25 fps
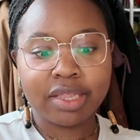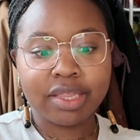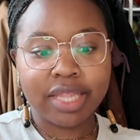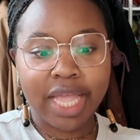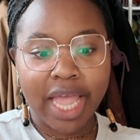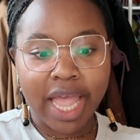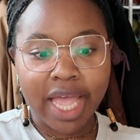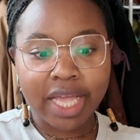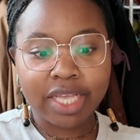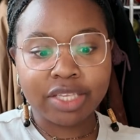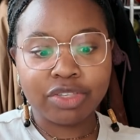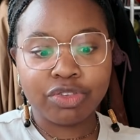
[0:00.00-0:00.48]

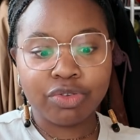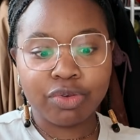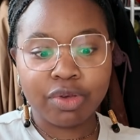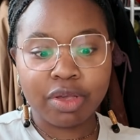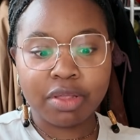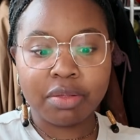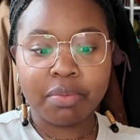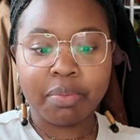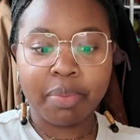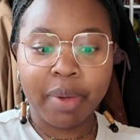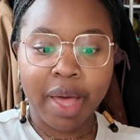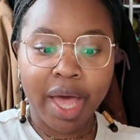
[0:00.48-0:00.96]
tags you
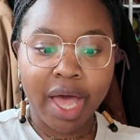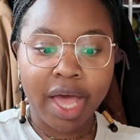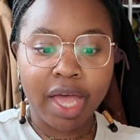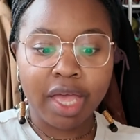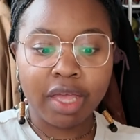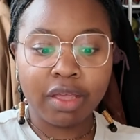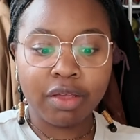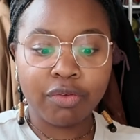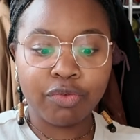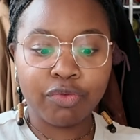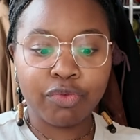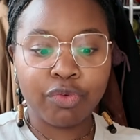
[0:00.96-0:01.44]
can
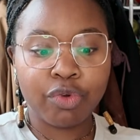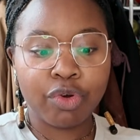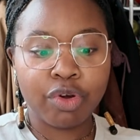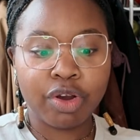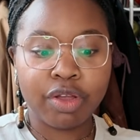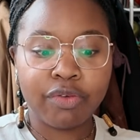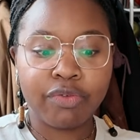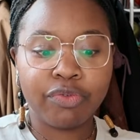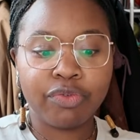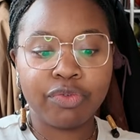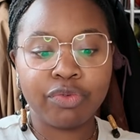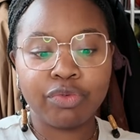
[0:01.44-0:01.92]
buy for
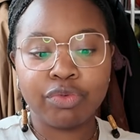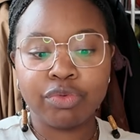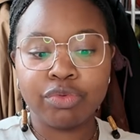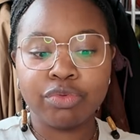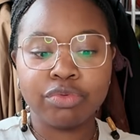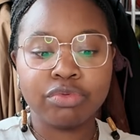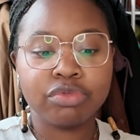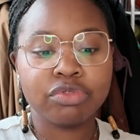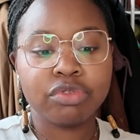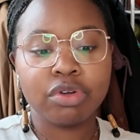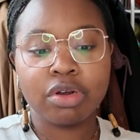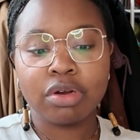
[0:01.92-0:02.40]
if
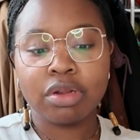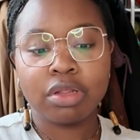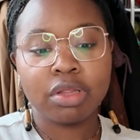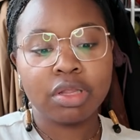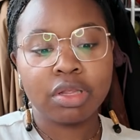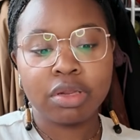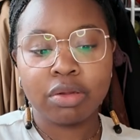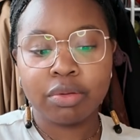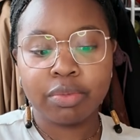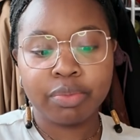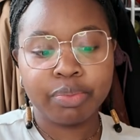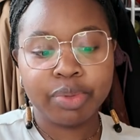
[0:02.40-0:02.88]
you start a
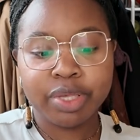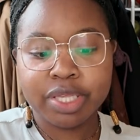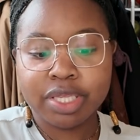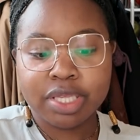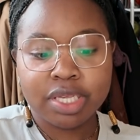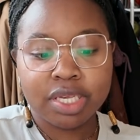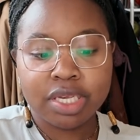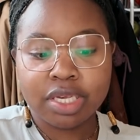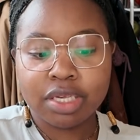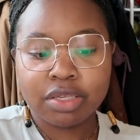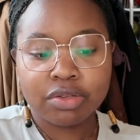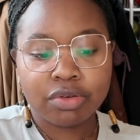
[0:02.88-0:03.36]
little
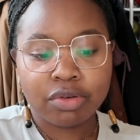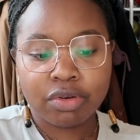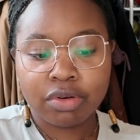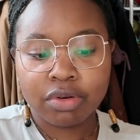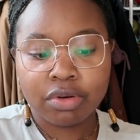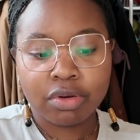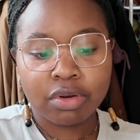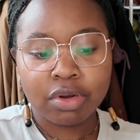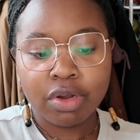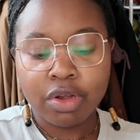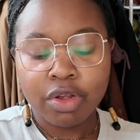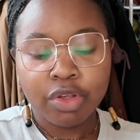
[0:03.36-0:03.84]
business
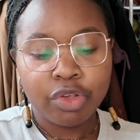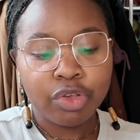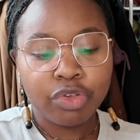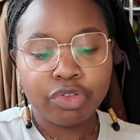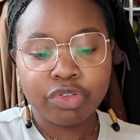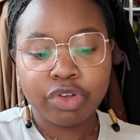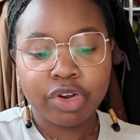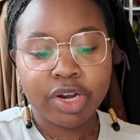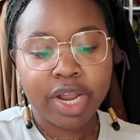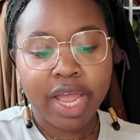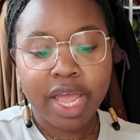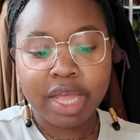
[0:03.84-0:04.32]
or you
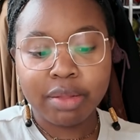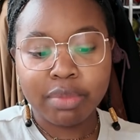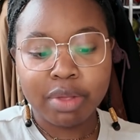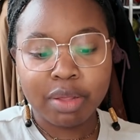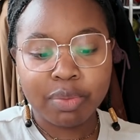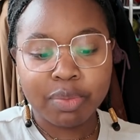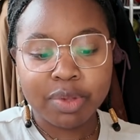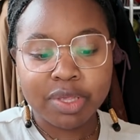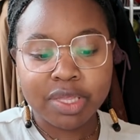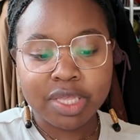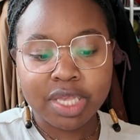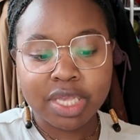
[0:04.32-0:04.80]
start a
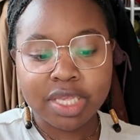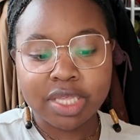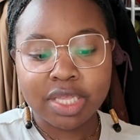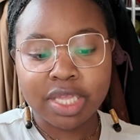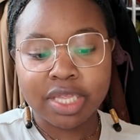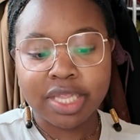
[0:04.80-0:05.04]
handmade business.